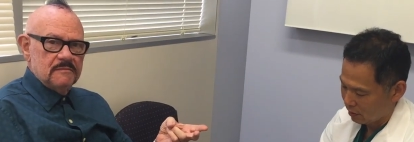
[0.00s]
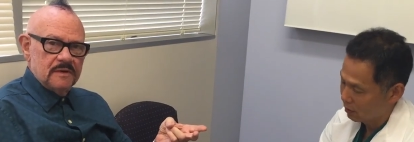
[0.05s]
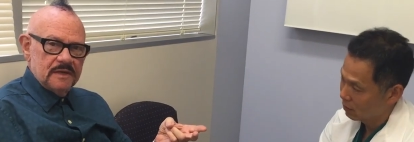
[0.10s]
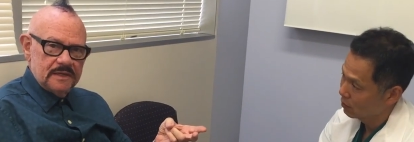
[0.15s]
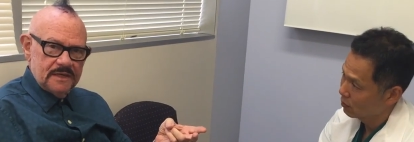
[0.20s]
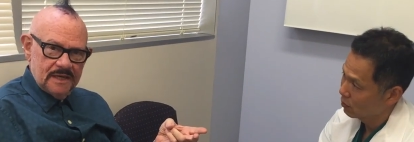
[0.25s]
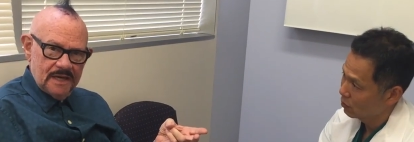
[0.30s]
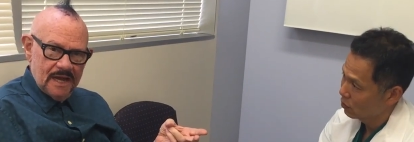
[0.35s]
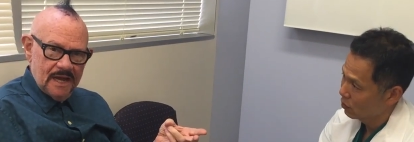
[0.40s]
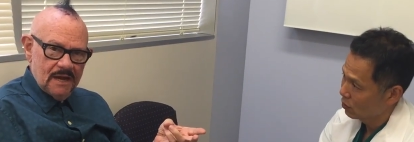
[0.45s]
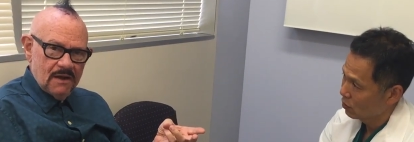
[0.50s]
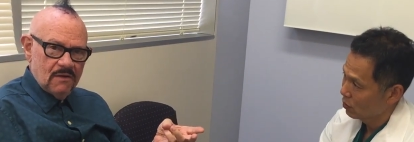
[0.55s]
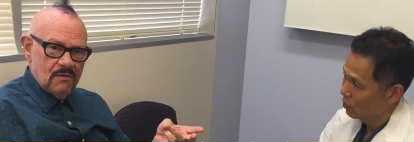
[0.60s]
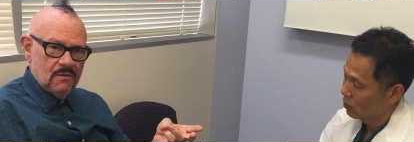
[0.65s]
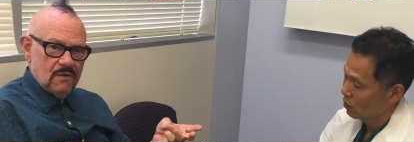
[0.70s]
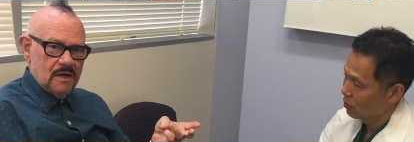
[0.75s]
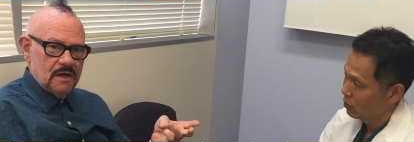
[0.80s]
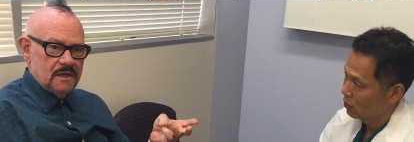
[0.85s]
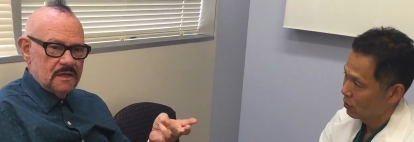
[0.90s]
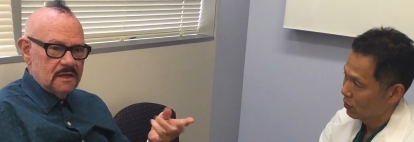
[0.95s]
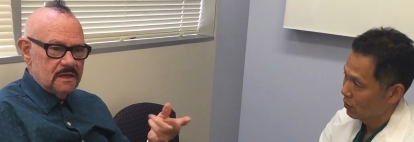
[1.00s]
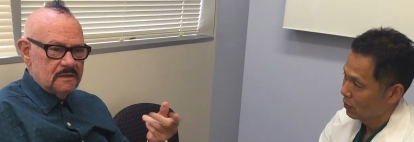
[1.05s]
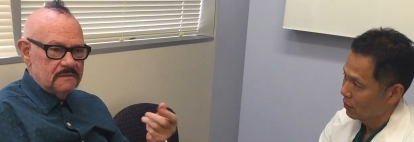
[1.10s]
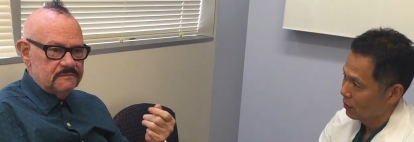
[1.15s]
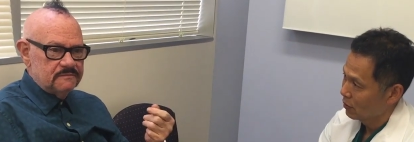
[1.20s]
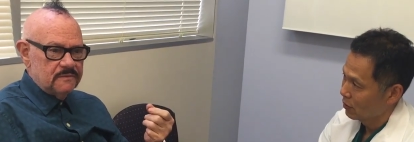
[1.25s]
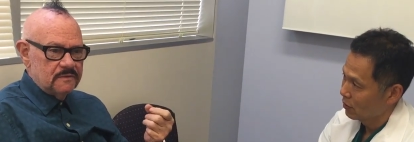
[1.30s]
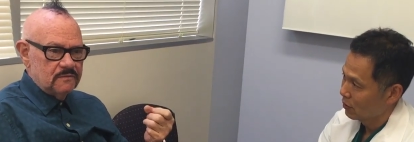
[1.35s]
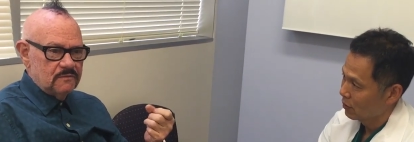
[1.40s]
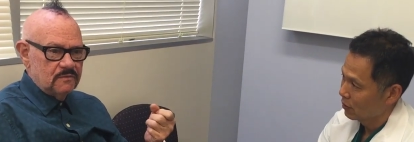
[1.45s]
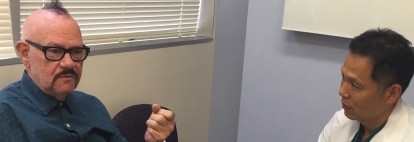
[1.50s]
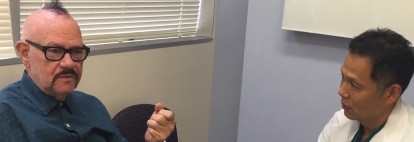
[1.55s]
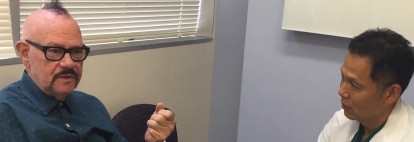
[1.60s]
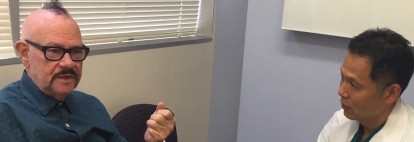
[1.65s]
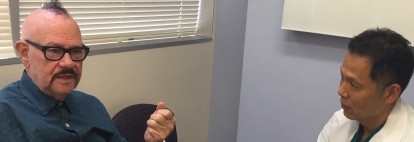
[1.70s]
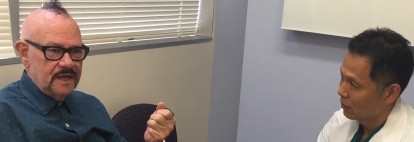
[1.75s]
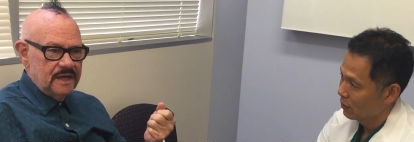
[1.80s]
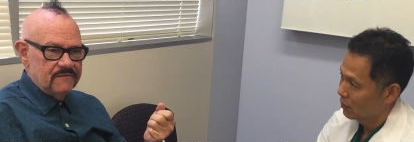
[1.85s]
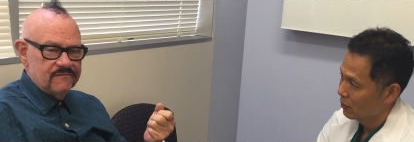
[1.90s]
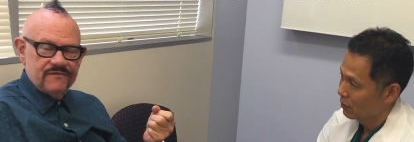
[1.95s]
Speaker 1: But now uh,
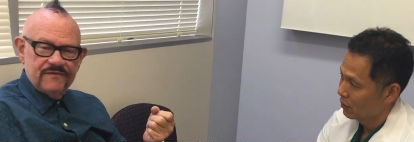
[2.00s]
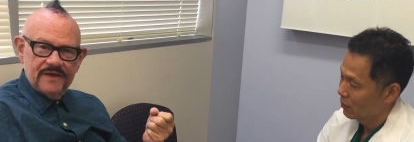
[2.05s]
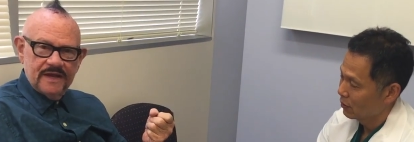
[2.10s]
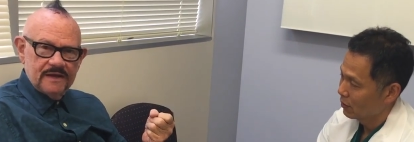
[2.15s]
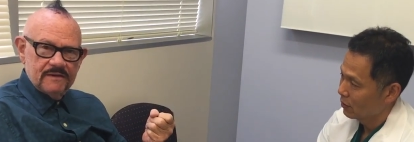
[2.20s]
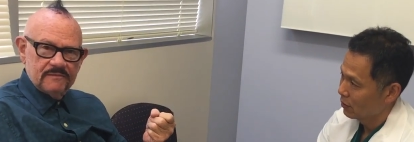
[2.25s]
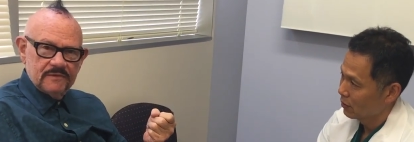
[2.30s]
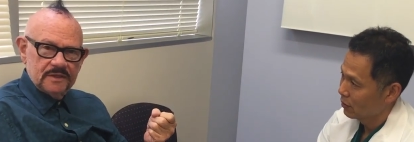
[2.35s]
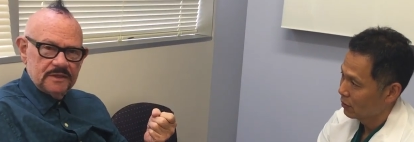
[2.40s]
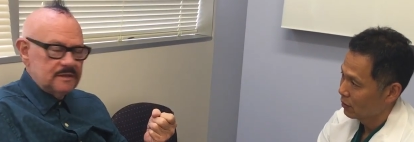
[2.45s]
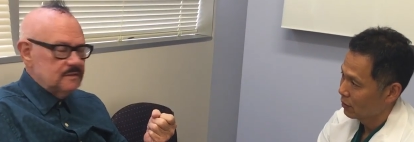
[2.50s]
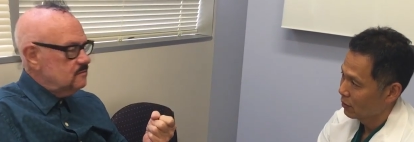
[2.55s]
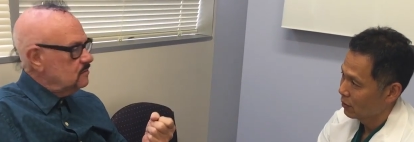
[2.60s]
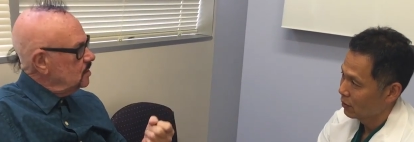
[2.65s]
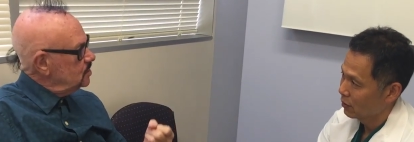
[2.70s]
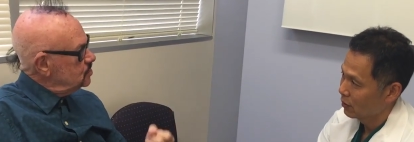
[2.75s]
we have family in